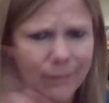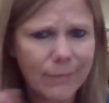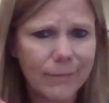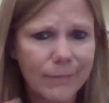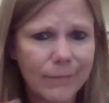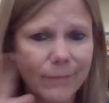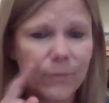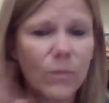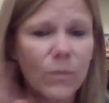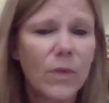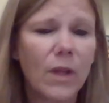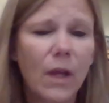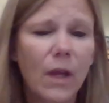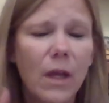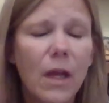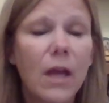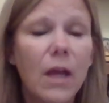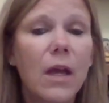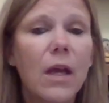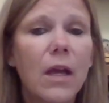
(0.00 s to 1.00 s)

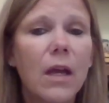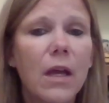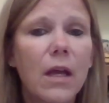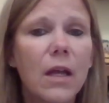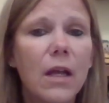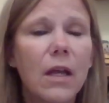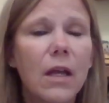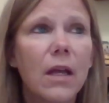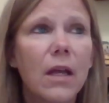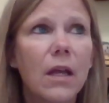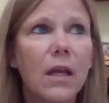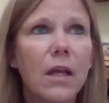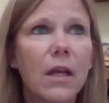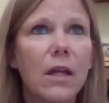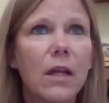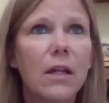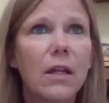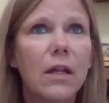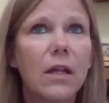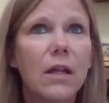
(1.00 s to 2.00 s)

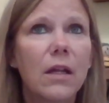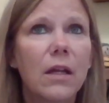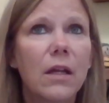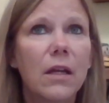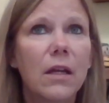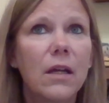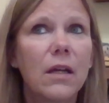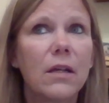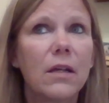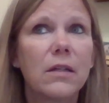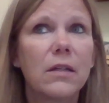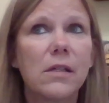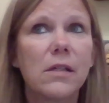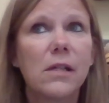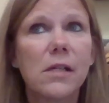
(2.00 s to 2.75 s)
[no speech]